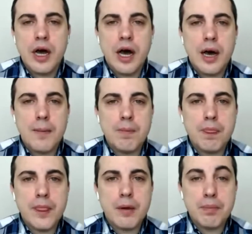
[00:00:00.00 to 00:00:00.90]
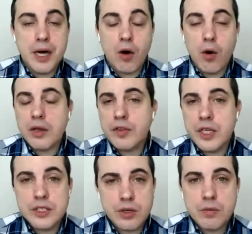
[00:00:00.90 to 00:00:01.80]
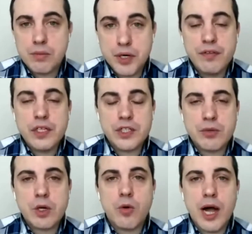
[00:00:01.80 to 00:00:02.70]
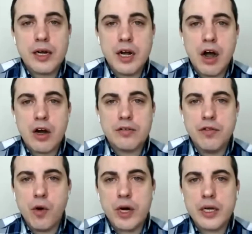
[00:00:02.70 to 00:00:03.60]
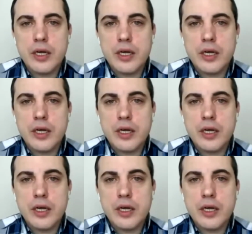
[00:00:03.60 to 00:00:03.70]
But all of these previously required a hard fork.